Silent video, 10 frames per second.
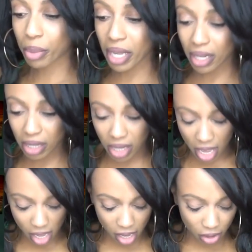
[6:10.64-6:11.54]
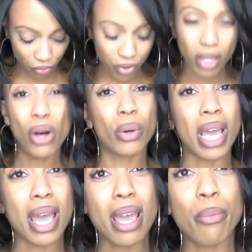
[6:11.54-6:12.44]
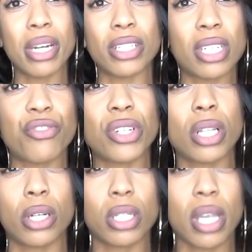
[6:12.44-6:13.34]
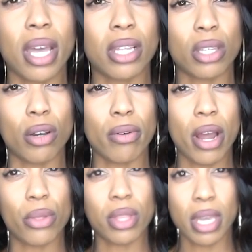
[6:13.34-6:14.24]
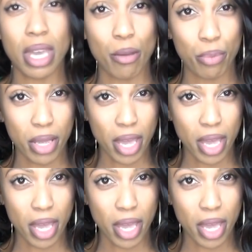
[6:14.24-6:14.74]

but they feel okay, but it just feels a little tight around the hip